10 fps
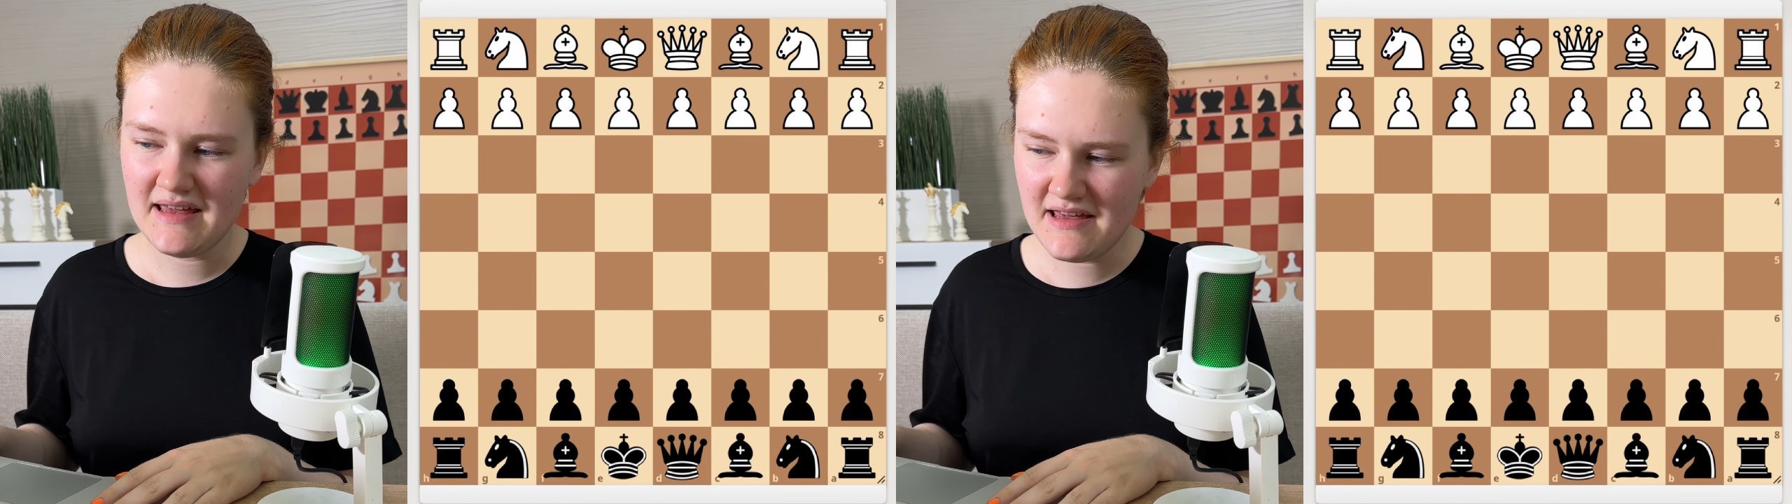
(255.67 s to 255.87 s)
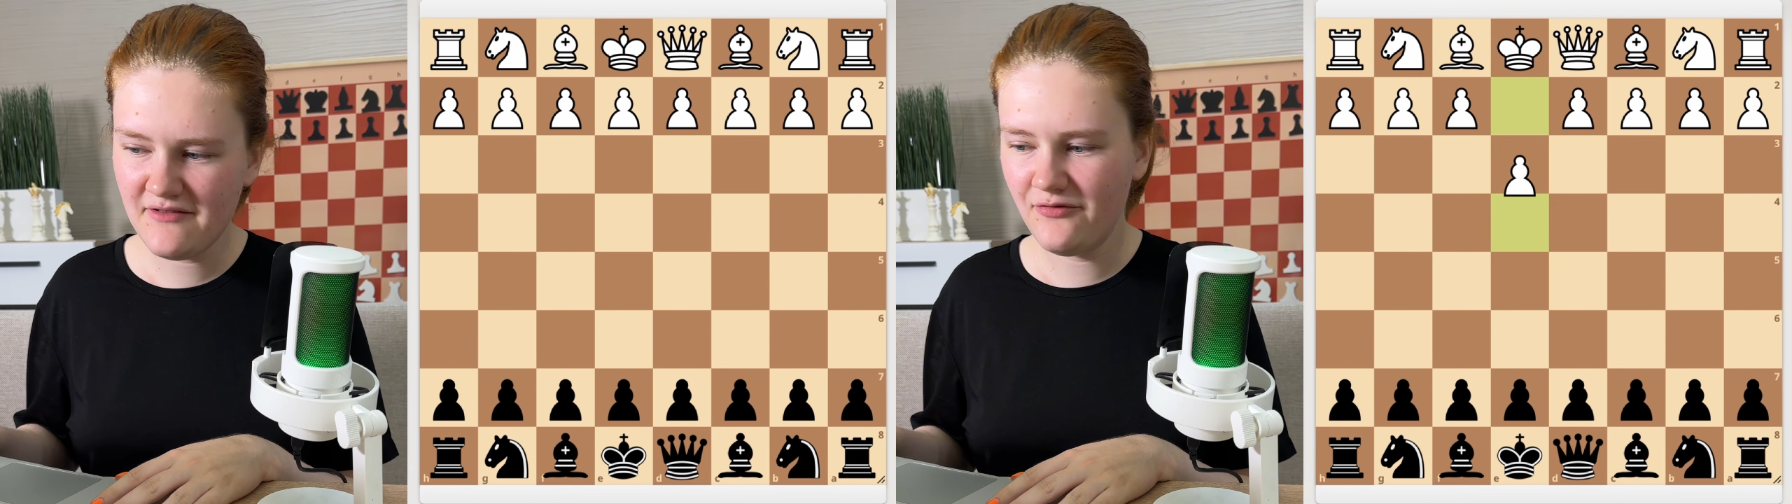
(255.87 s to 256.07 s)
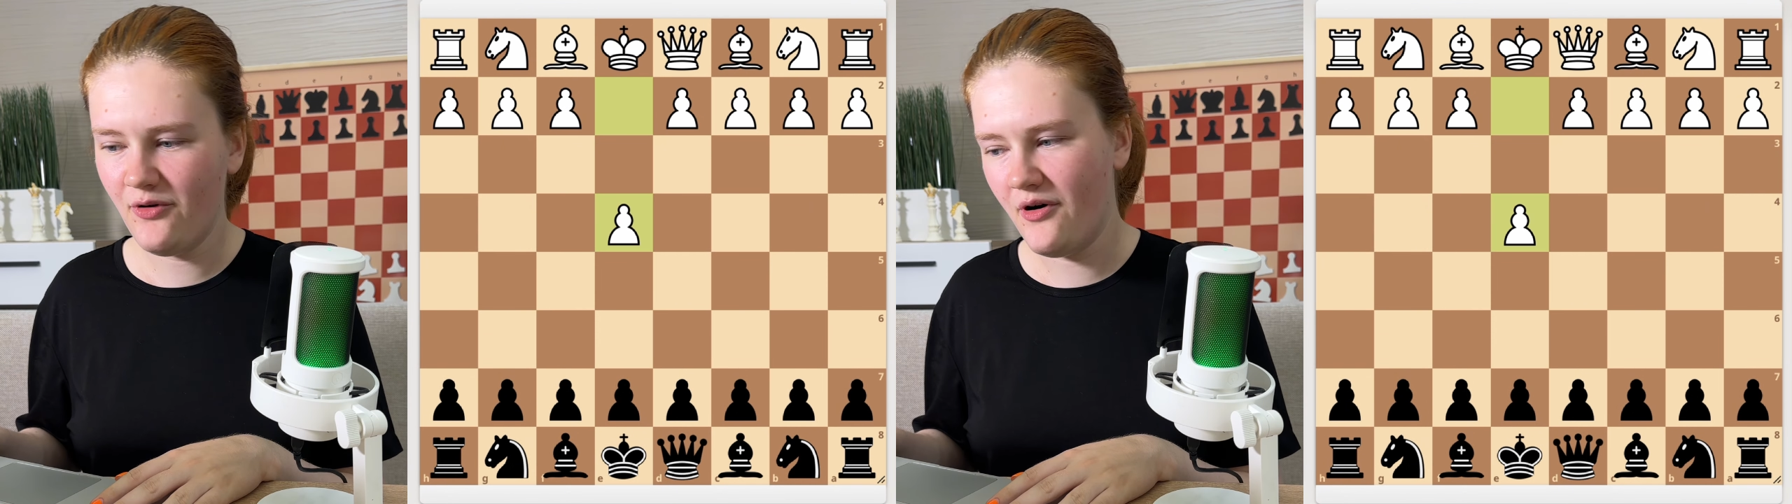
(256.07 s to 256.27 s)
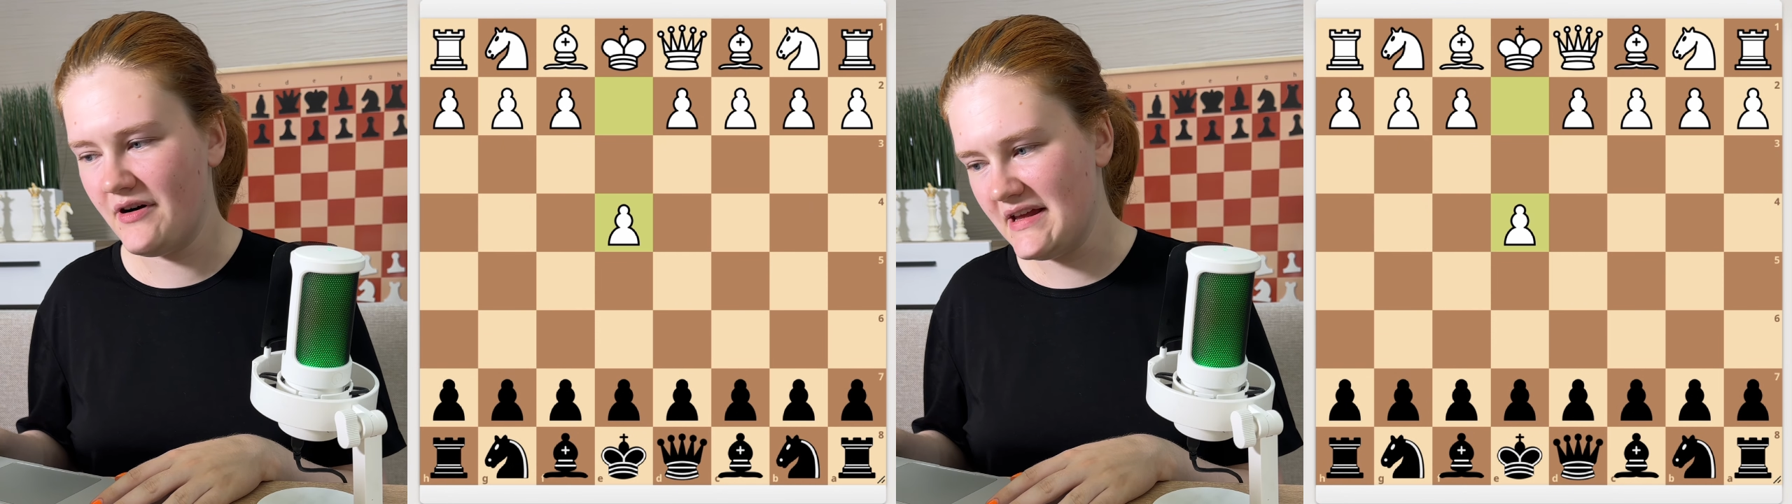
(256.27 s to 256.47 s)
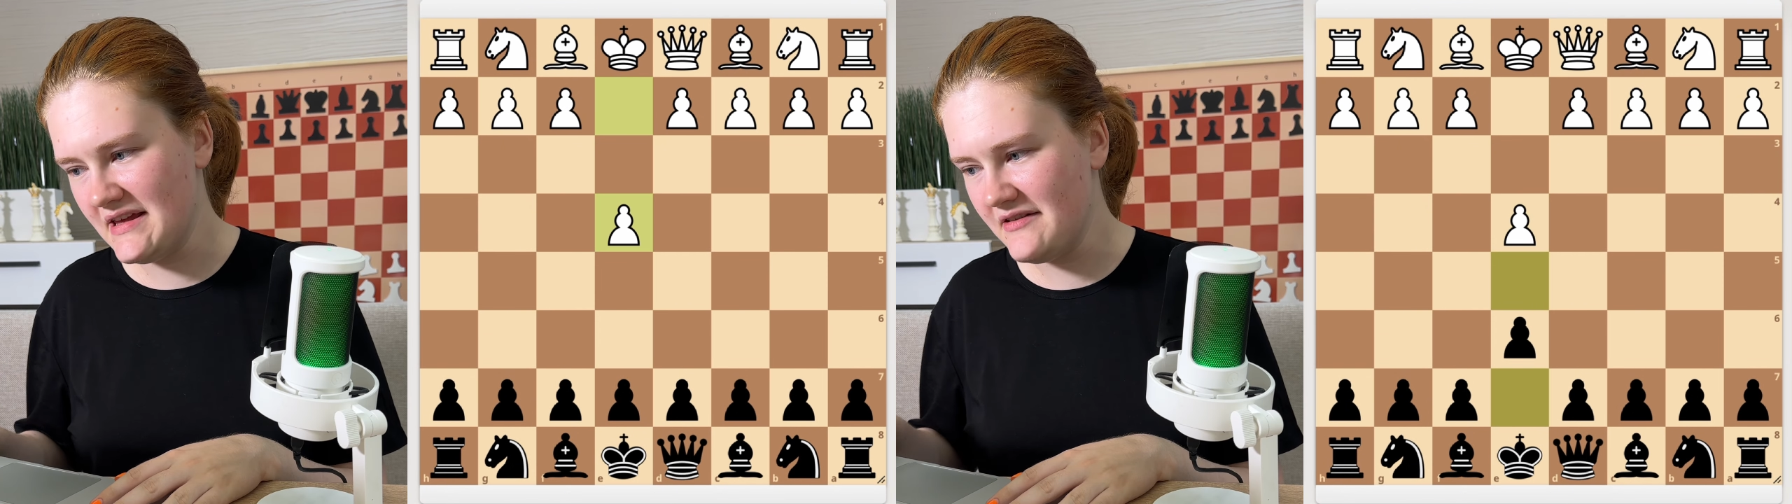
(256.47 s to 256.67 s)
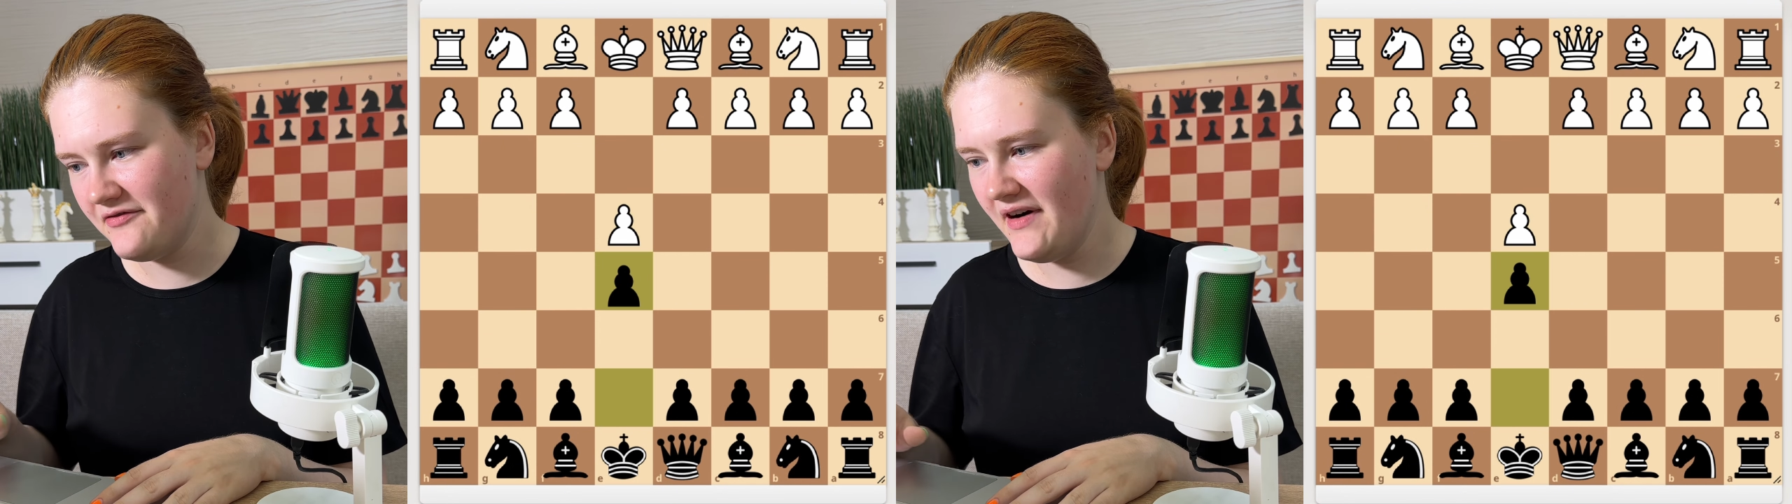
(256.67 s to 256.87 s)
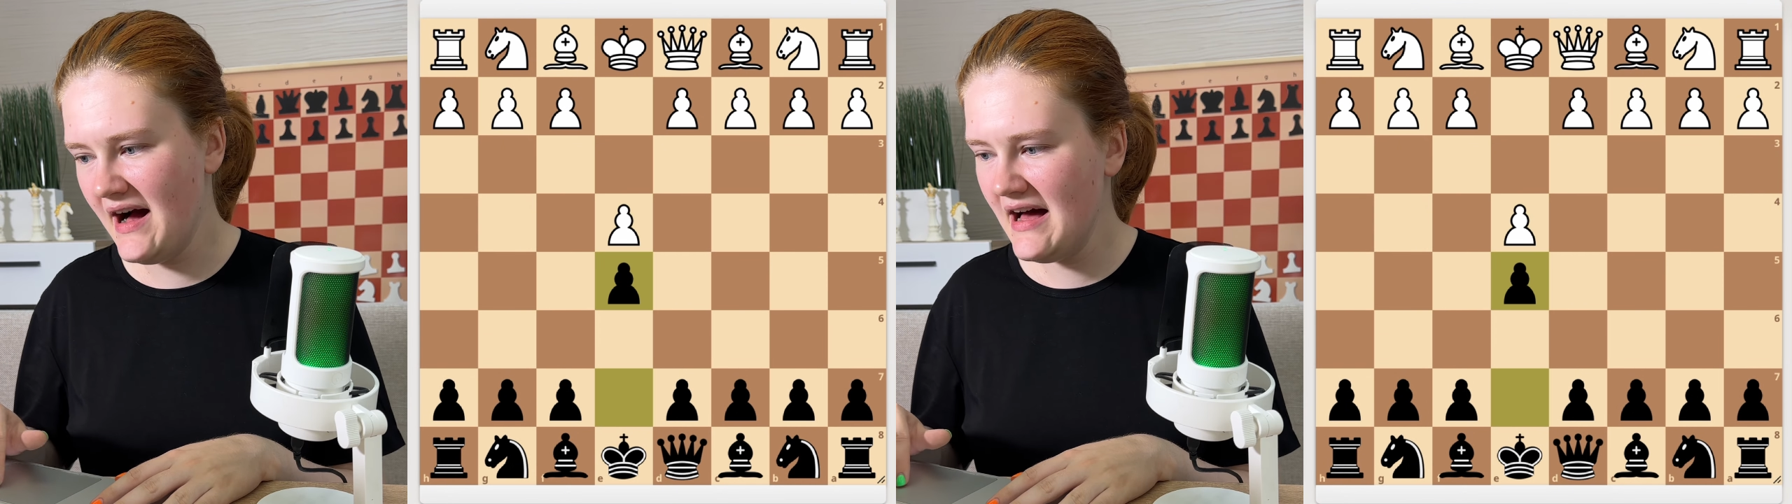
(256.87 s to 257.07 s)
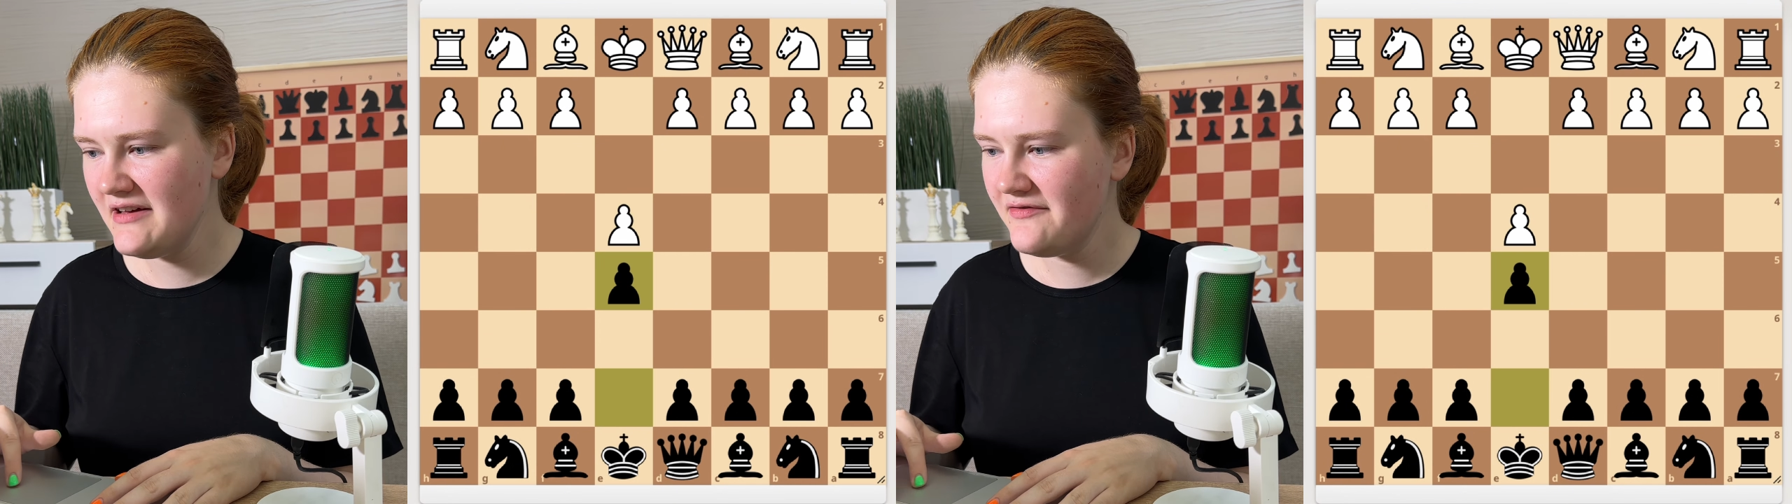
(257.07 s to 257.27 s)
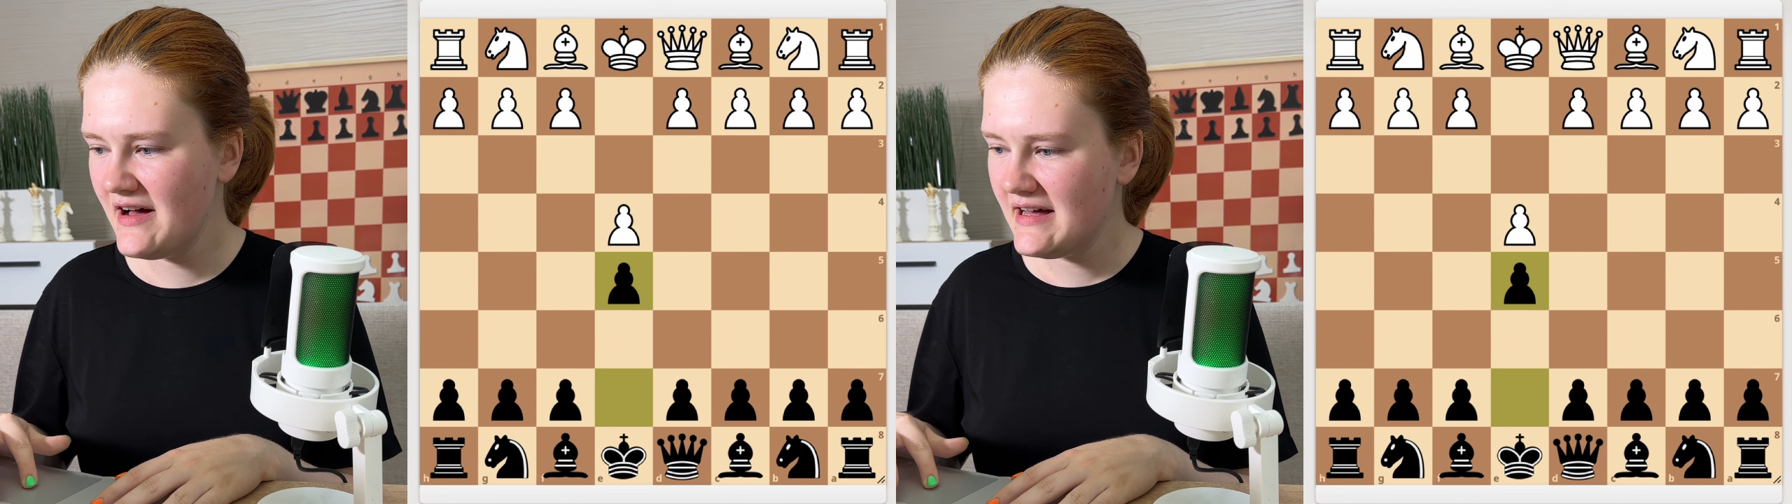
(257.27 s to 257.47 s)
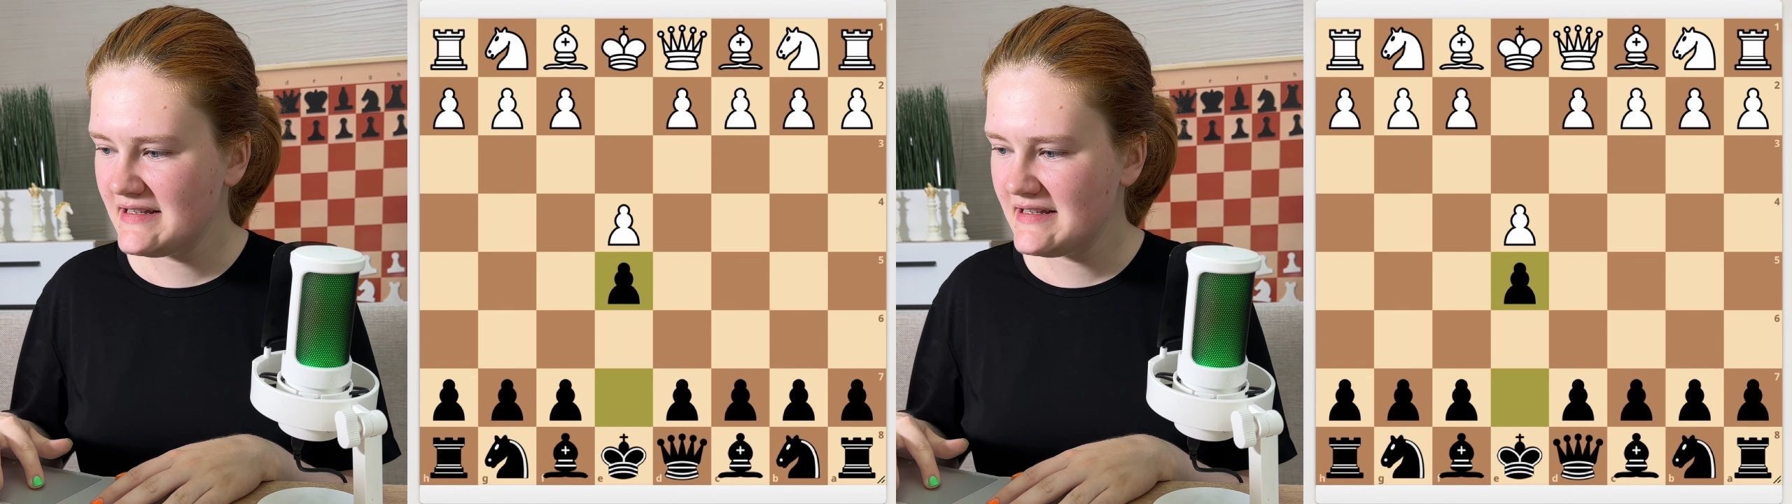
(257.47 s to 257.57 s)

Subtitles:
e4, e5,